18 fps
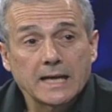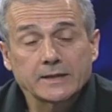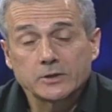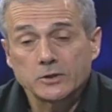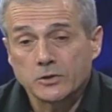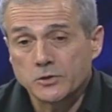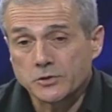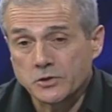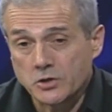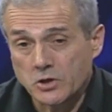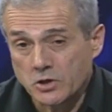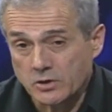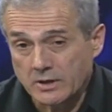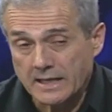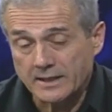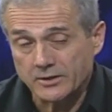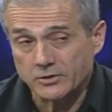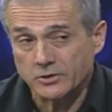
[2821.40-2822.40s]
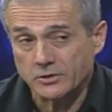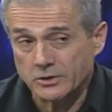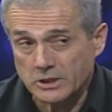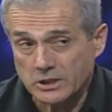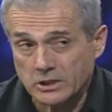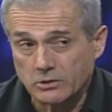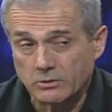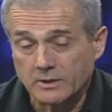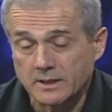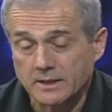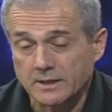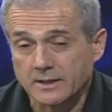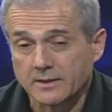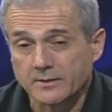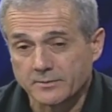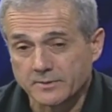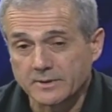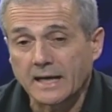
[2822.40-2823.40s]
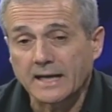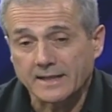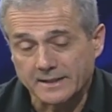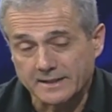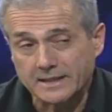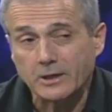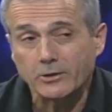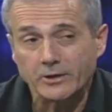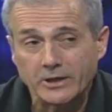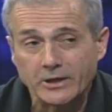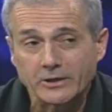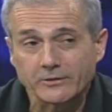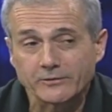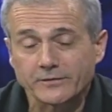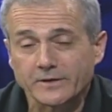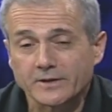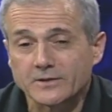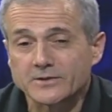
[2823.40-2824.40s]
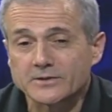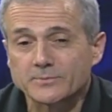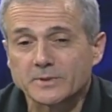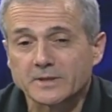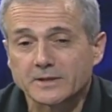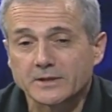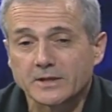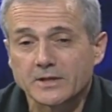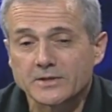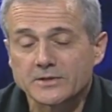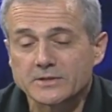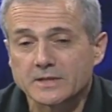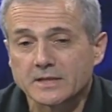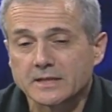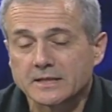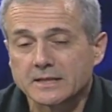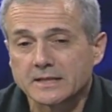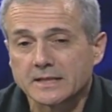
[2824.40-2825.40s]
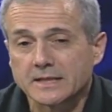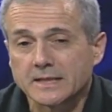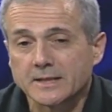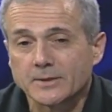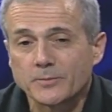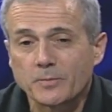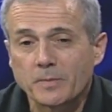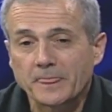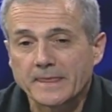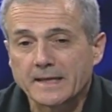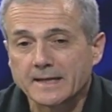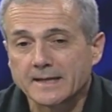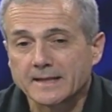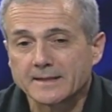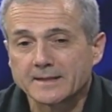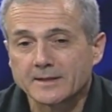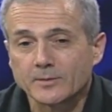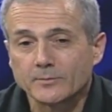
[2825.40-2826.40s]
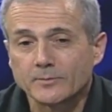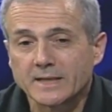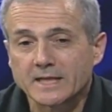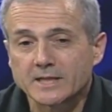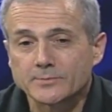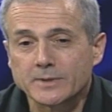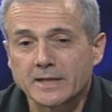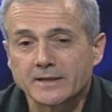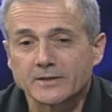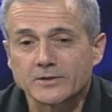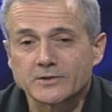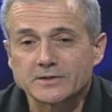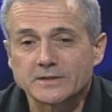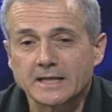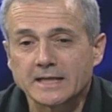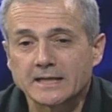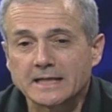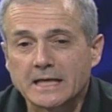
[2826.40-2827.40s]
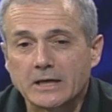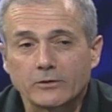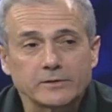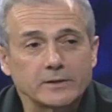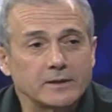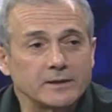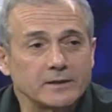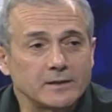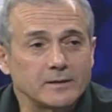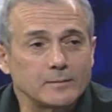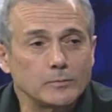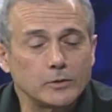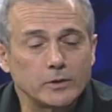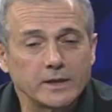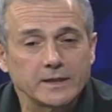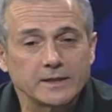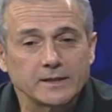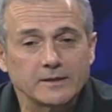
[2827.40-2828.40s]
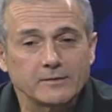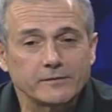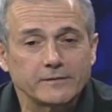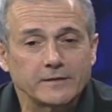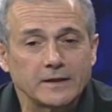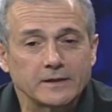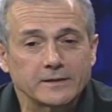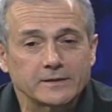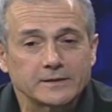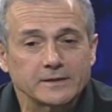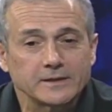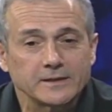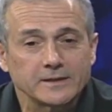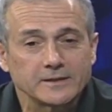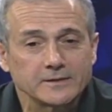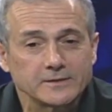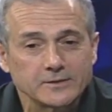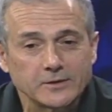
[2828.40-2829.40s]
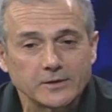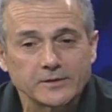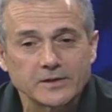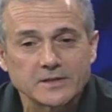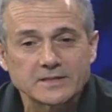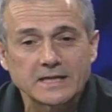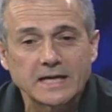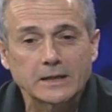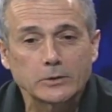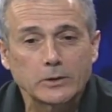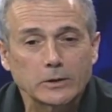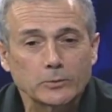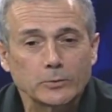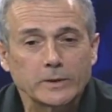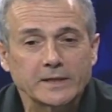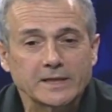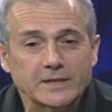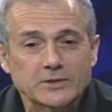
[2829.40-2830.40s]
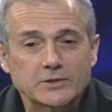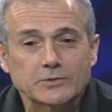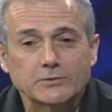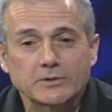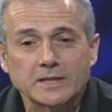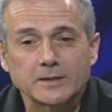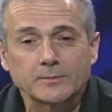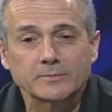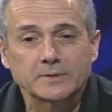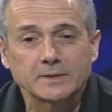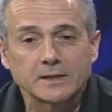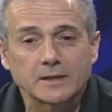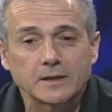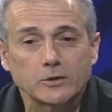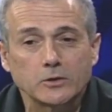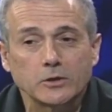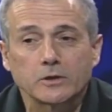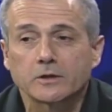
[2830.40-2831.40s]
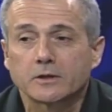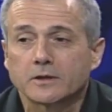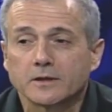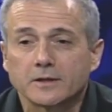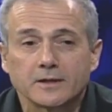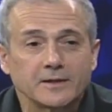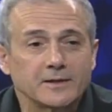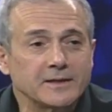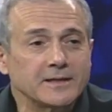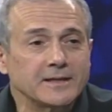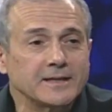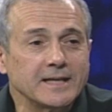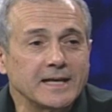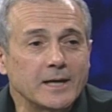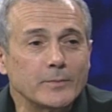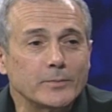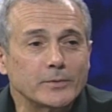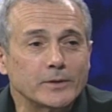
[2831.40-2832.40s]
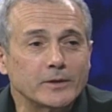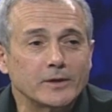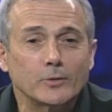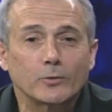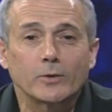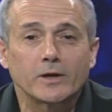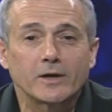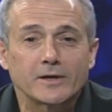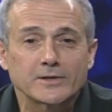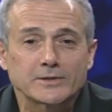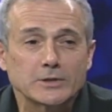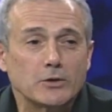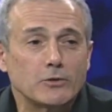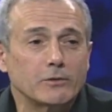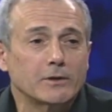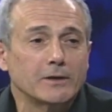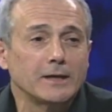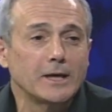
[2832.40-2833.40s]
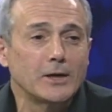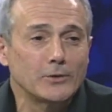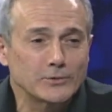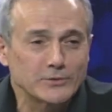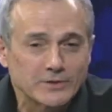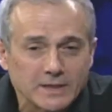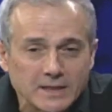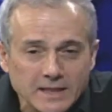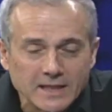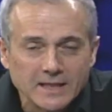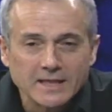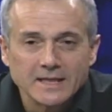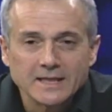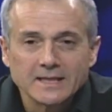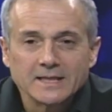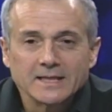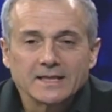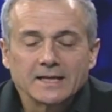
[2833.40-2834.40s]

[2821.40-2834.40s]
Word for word: I don't you know. I don't know. Uh, I can tell you how it feels because uh-huh. it um, it uh, makes me understand how the little boy uh, felt uh, on the sidewalk when he screamed, uh, "Look, uh, the emperor wears no clothes." Uh-huh.